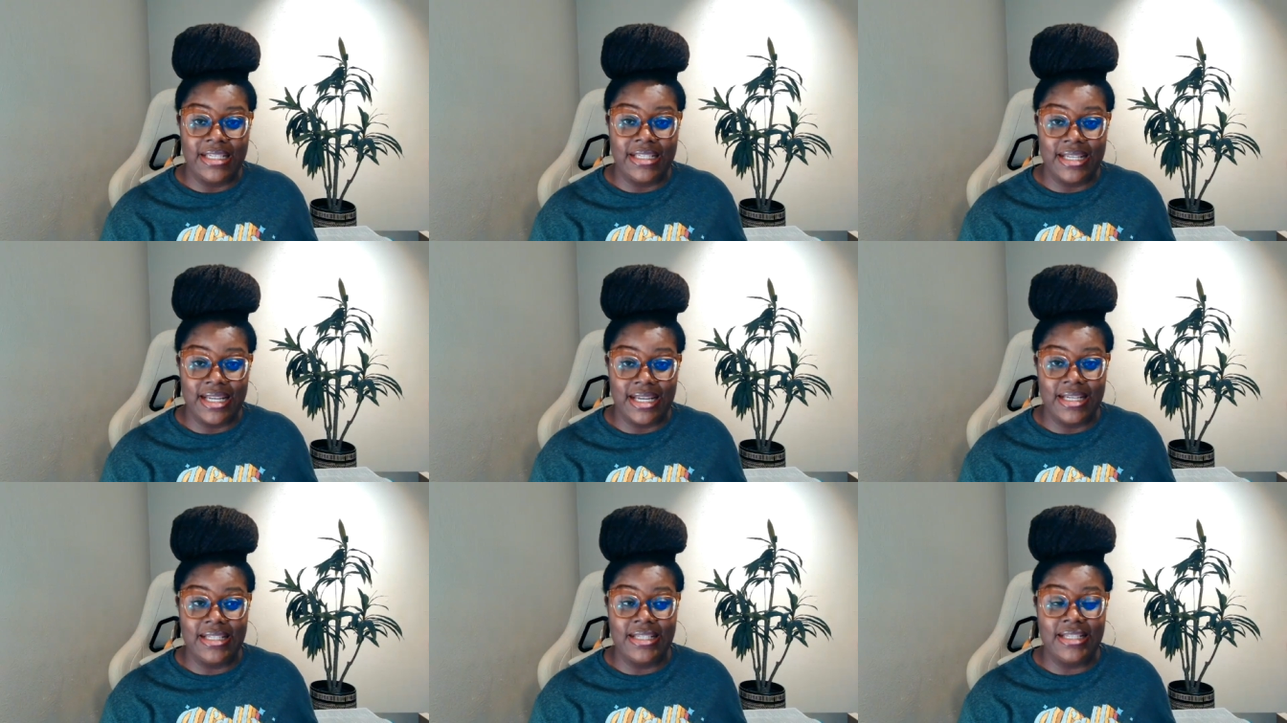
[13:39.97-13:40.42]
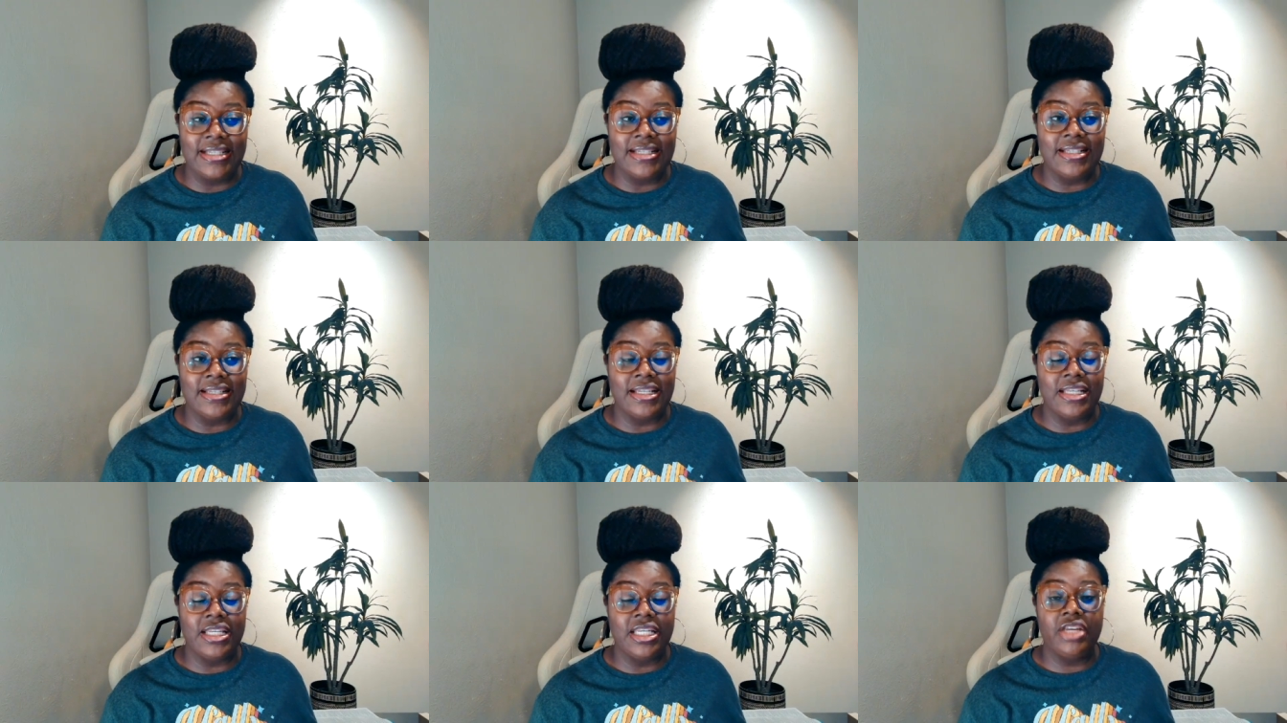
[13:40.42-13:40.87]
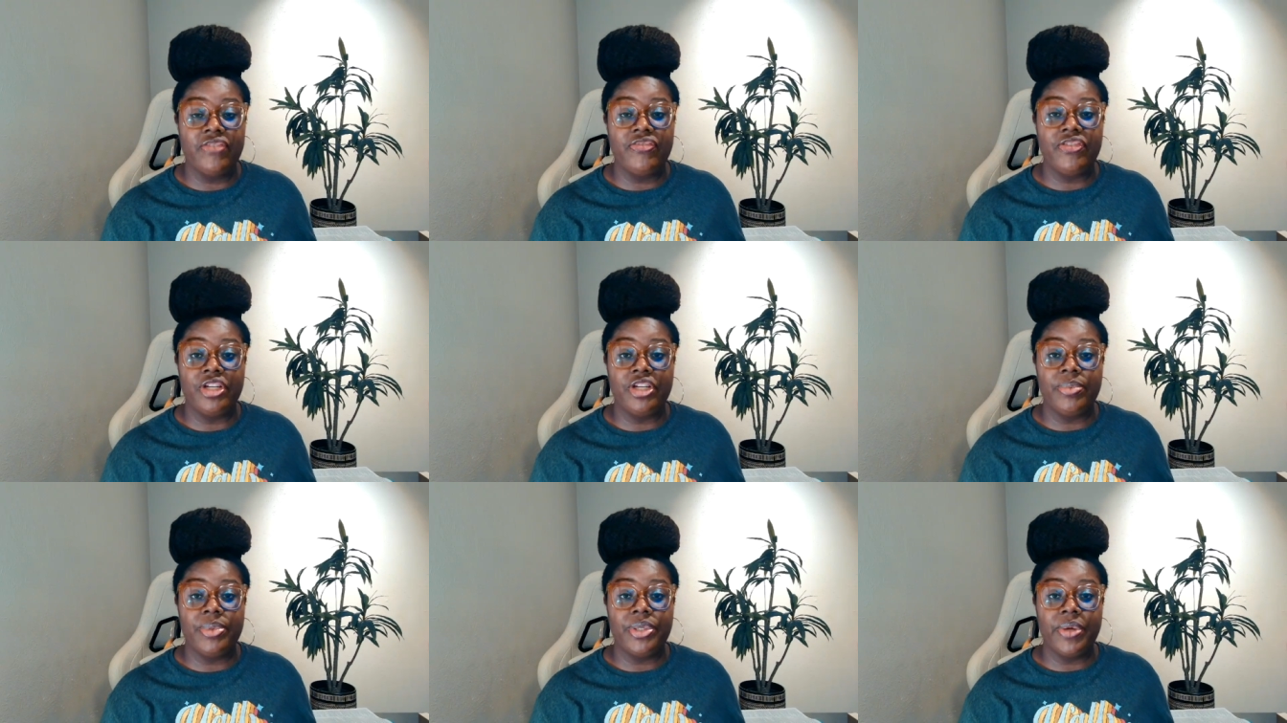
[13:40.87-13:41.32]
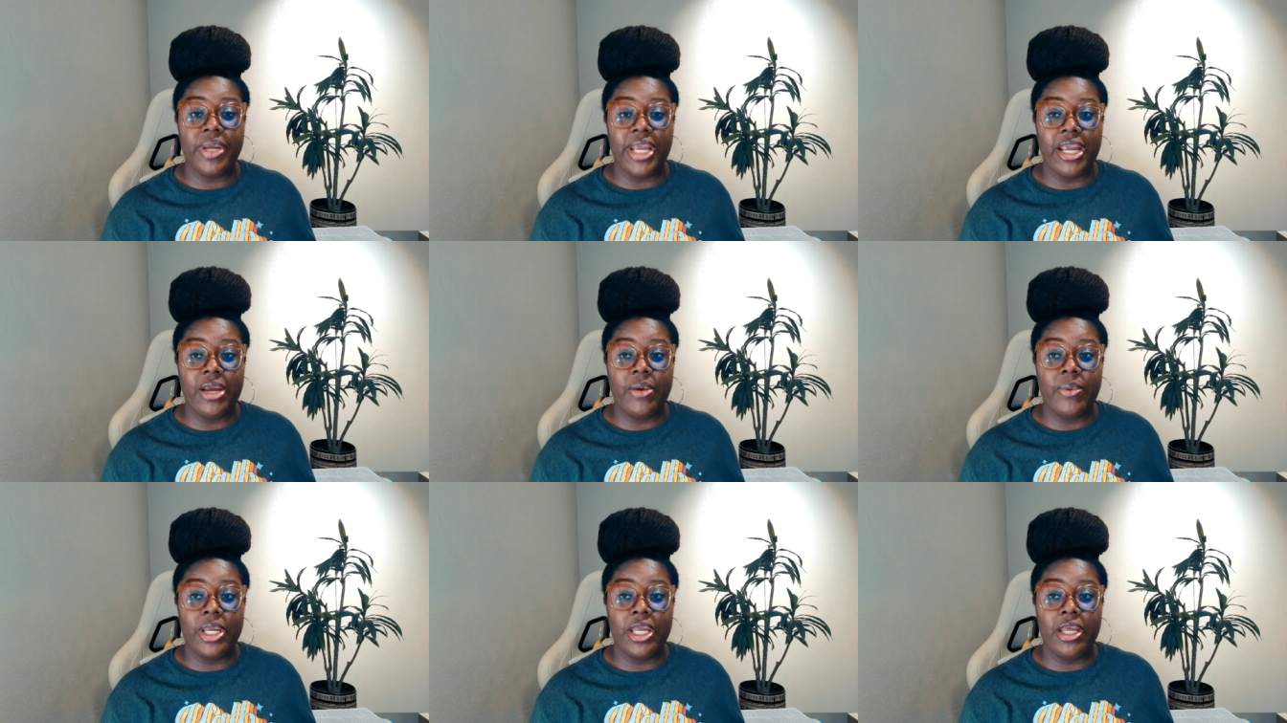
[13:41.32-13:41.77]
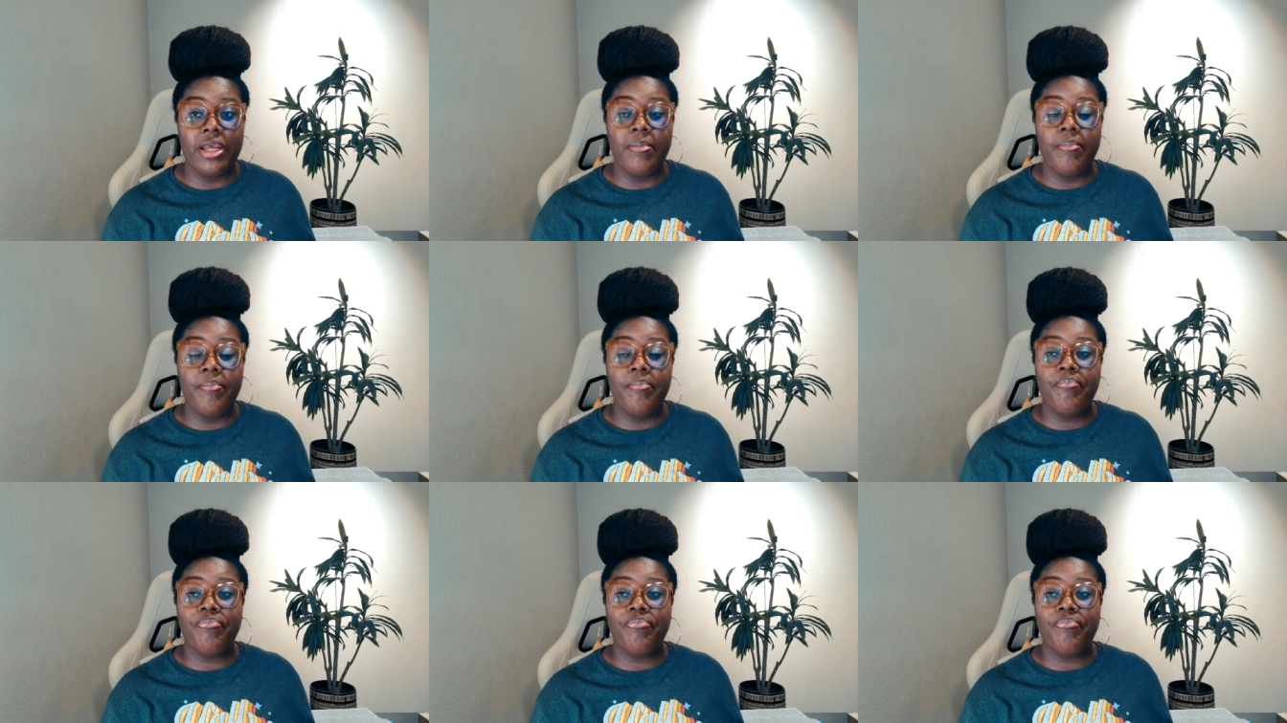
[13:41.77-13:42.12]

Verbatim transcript: Texas, the DFW area.